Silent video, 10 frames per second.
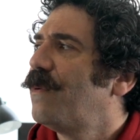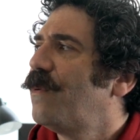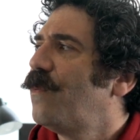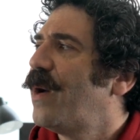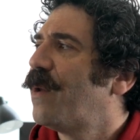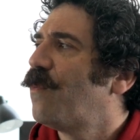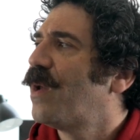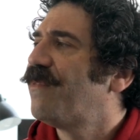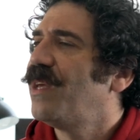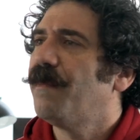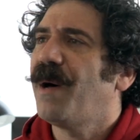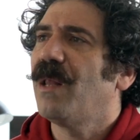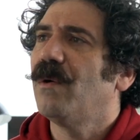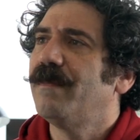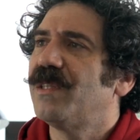when one of the
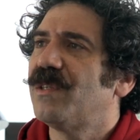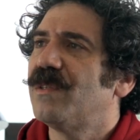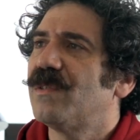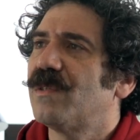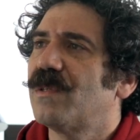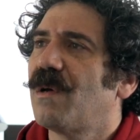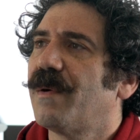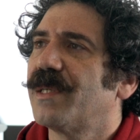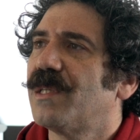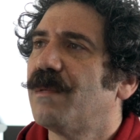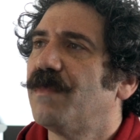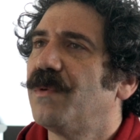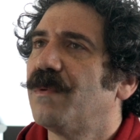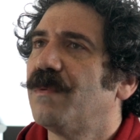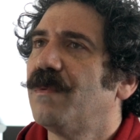Apollo missions going to the
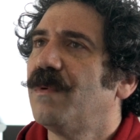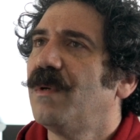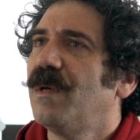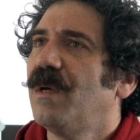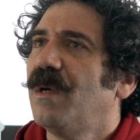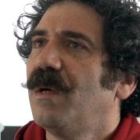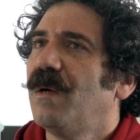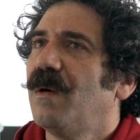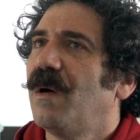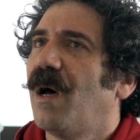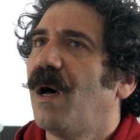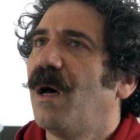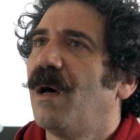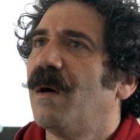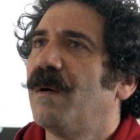moon
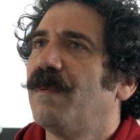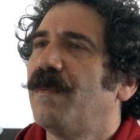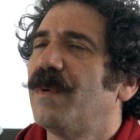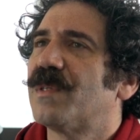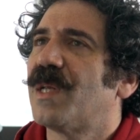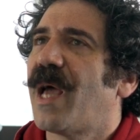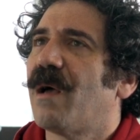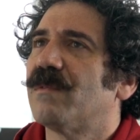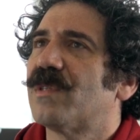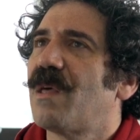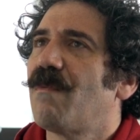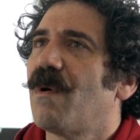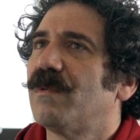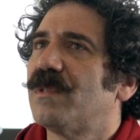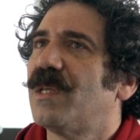was announced, they
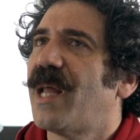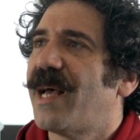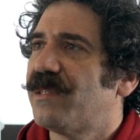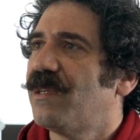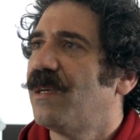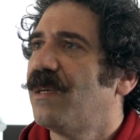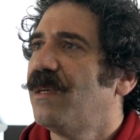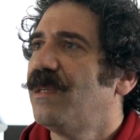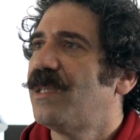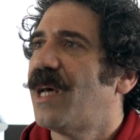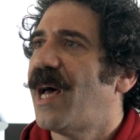wrote to NASA to